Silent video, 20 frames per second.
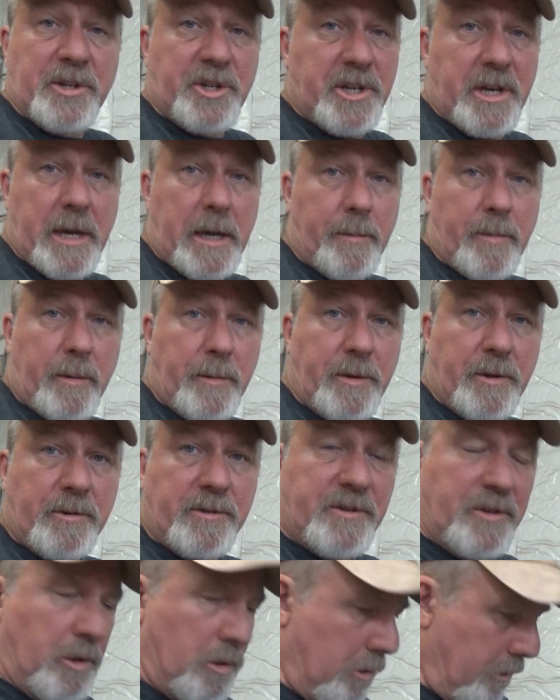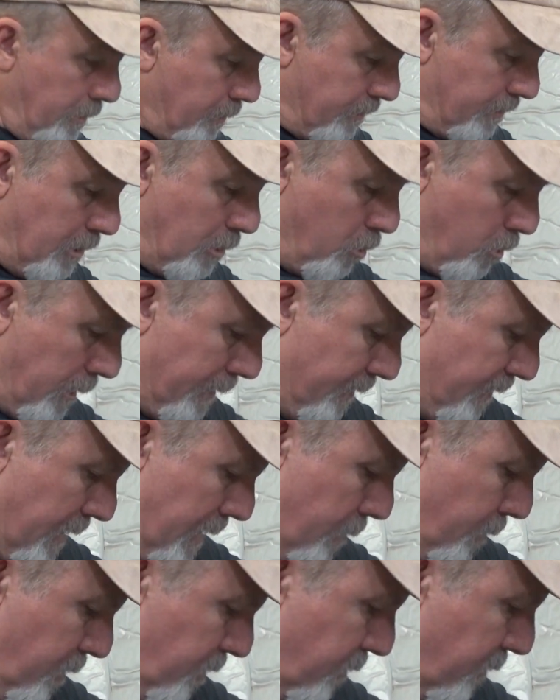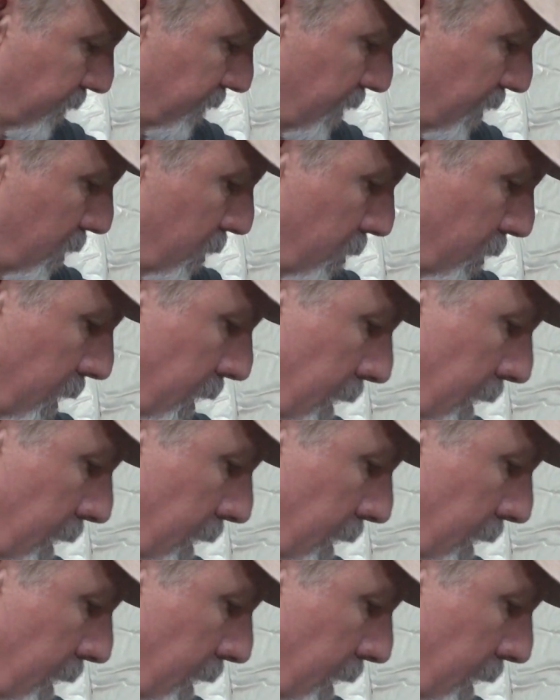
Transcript: shape. I mean, there's no rust damage. There's no